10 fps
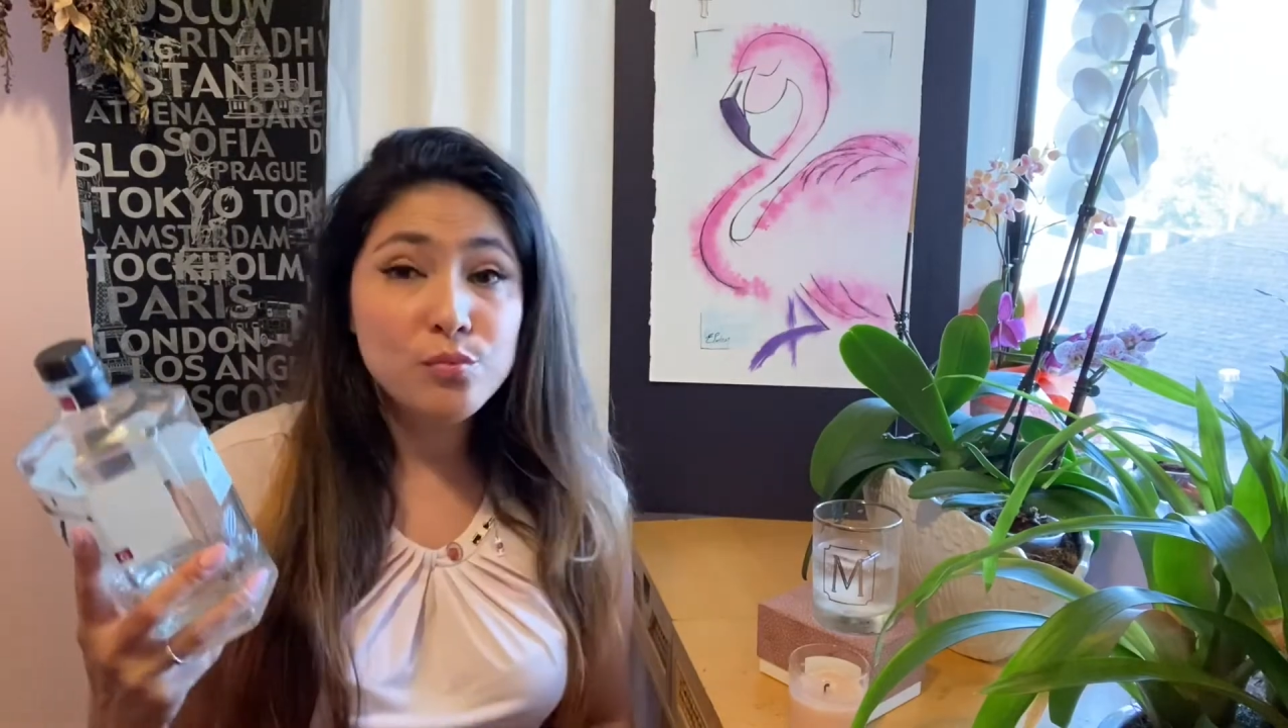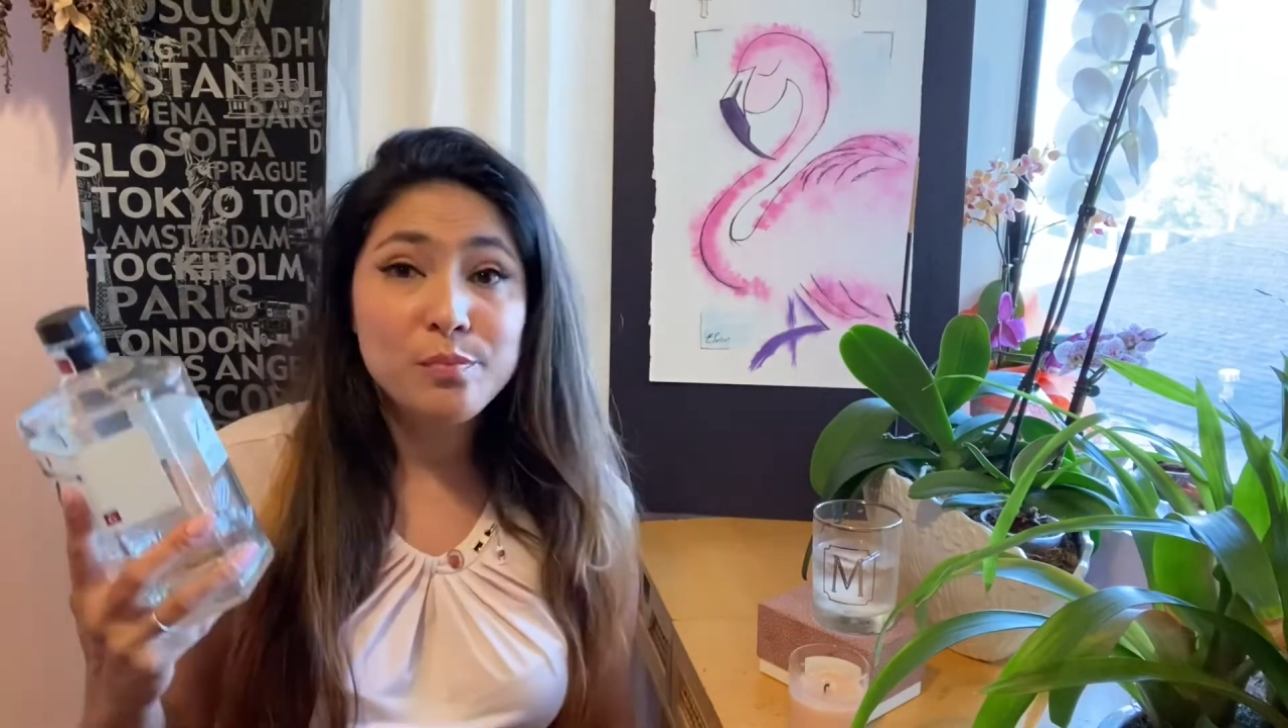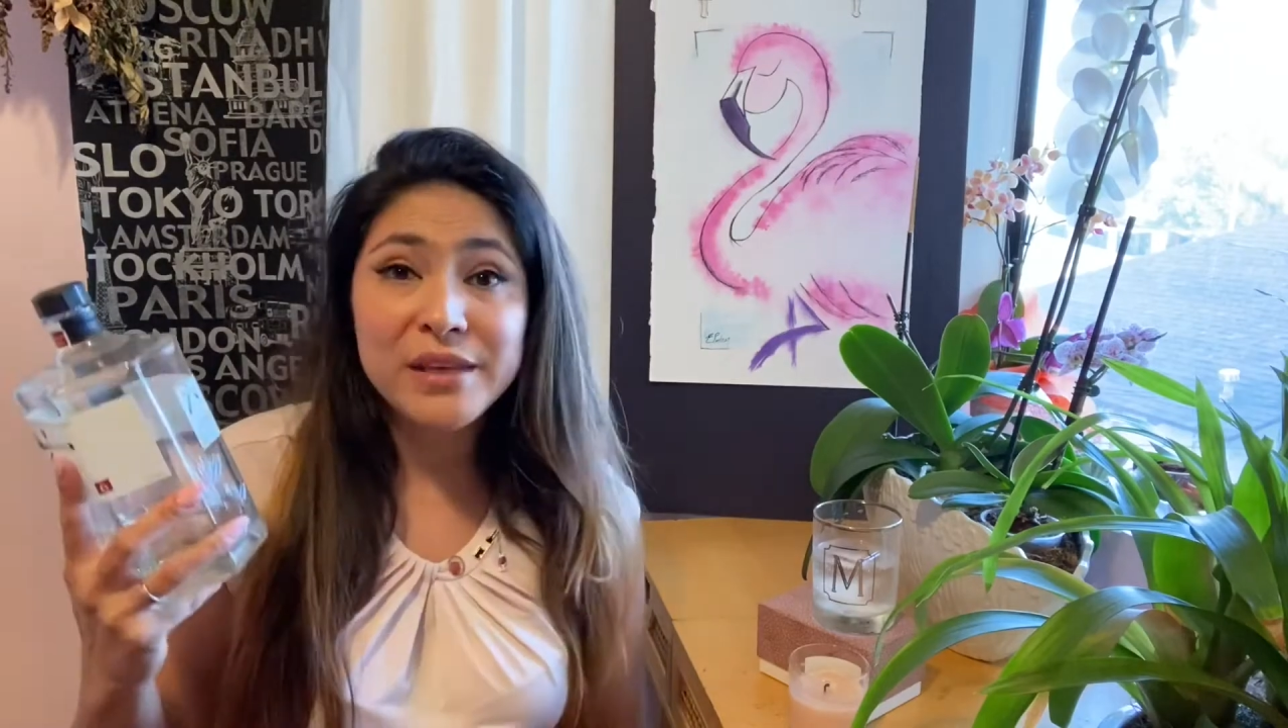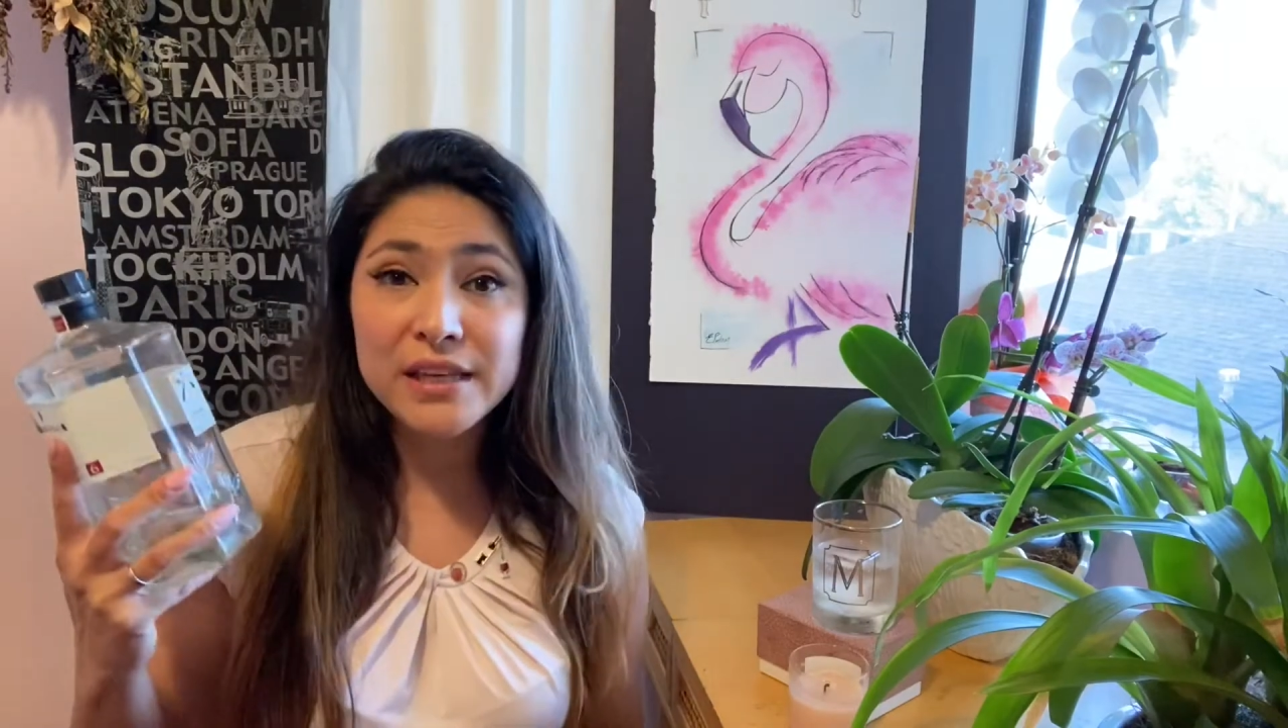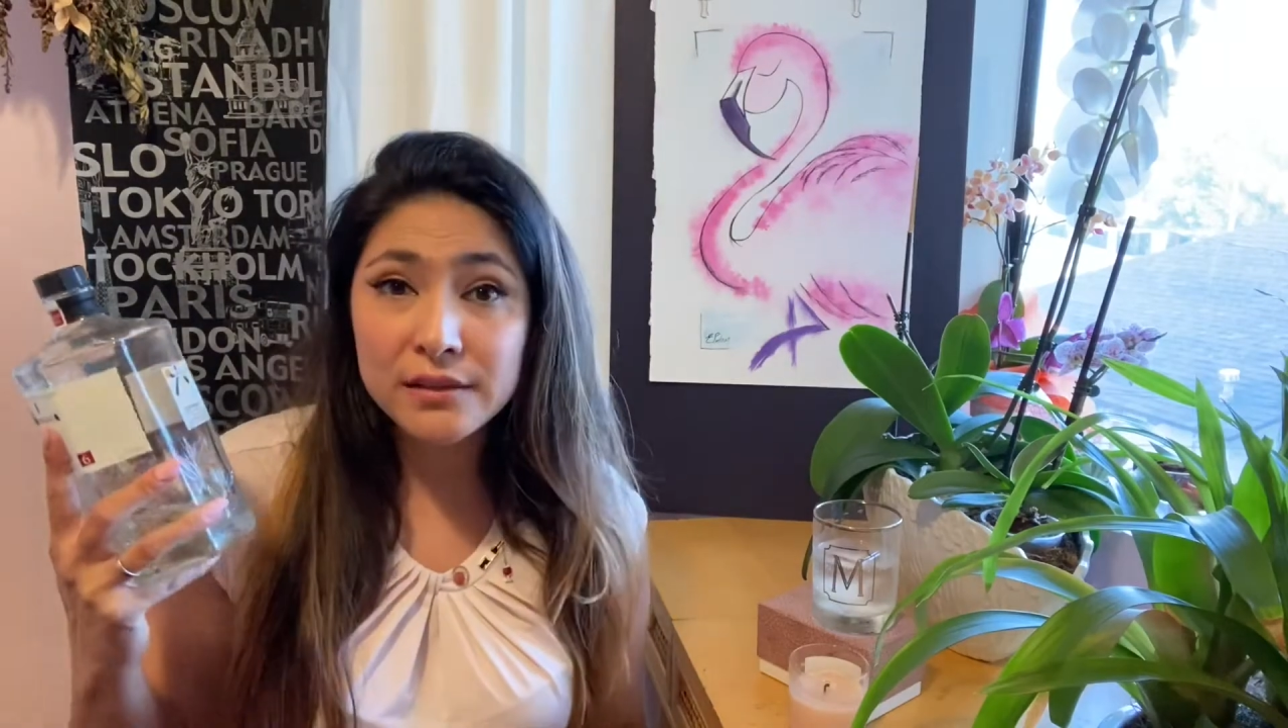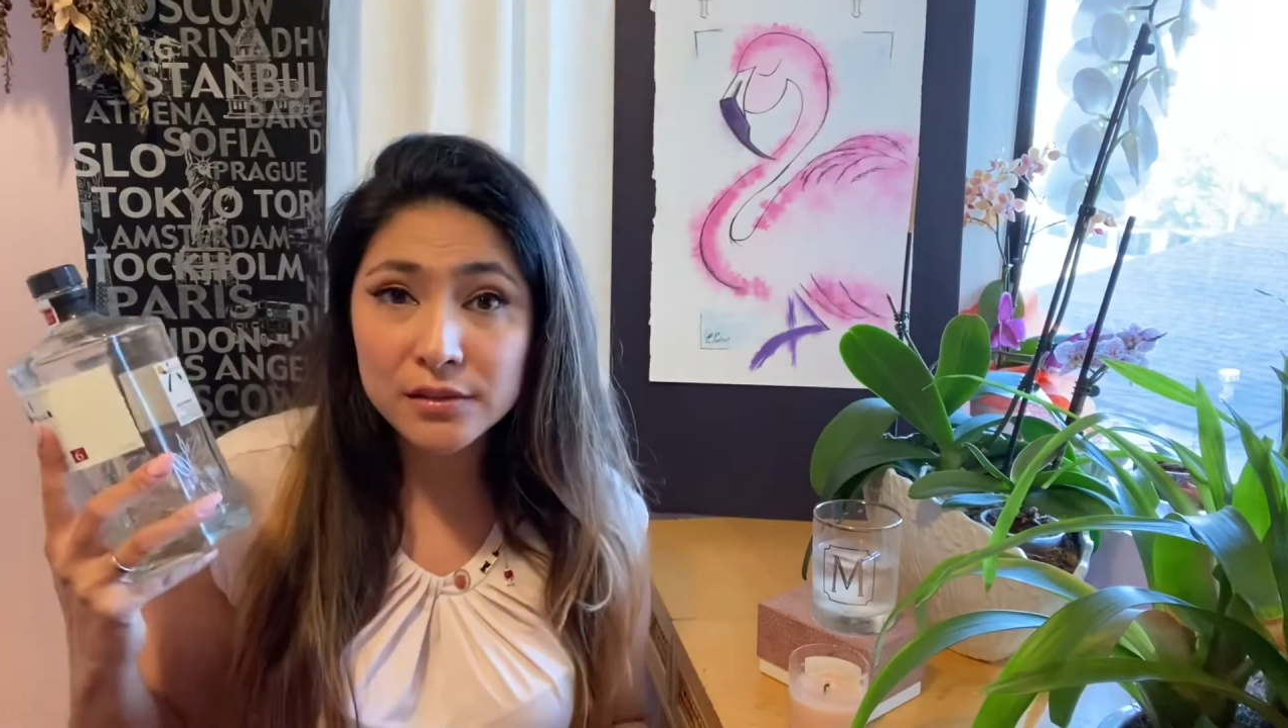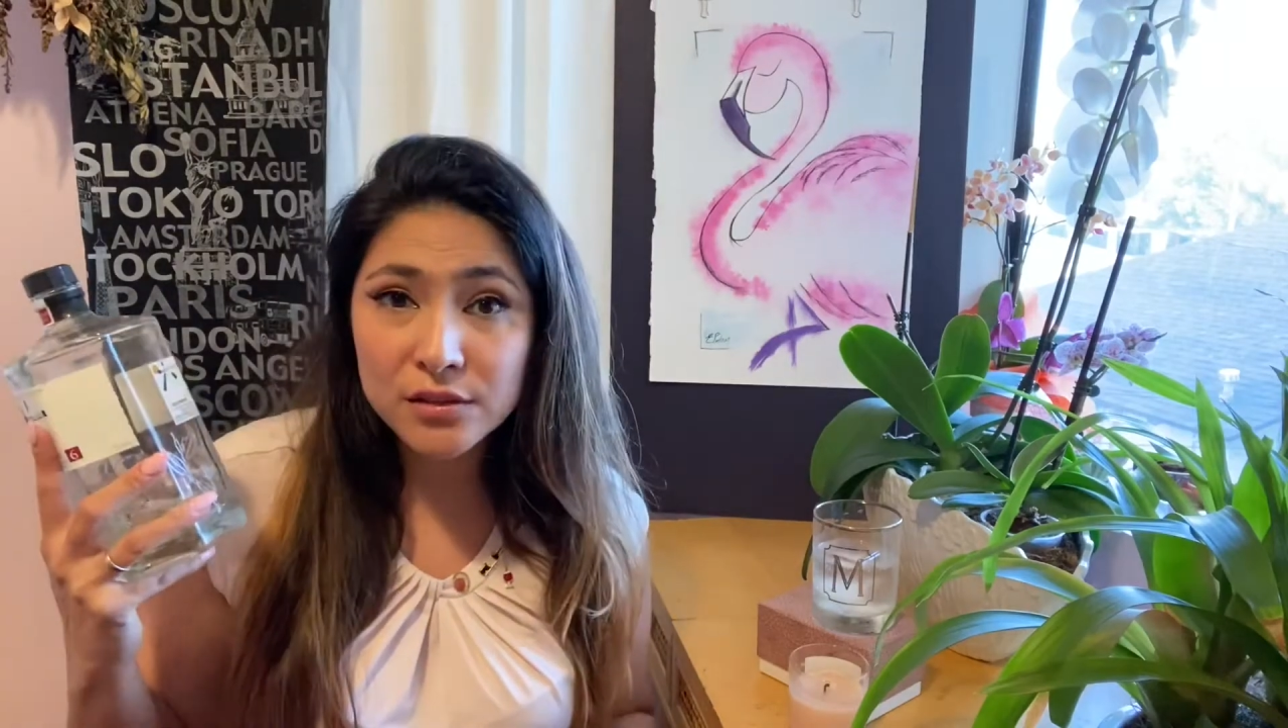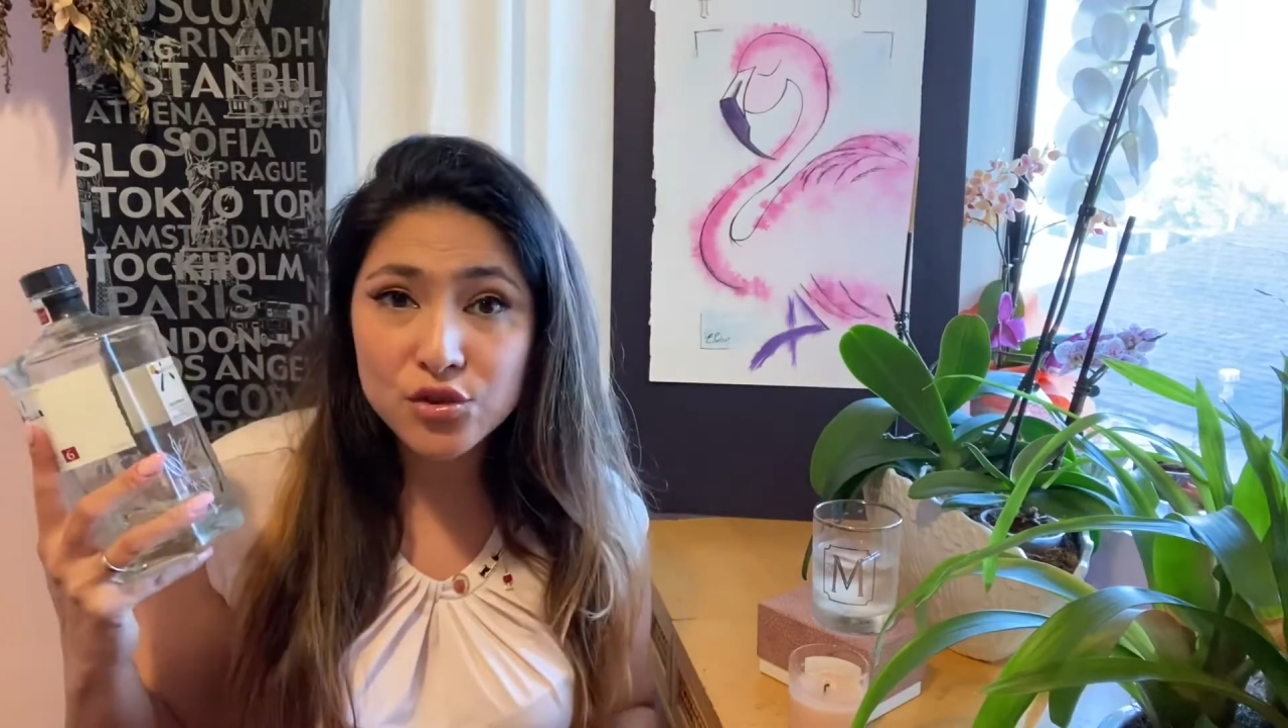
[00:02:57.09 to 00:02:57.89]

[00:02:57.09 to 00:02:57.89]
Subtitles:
Peel.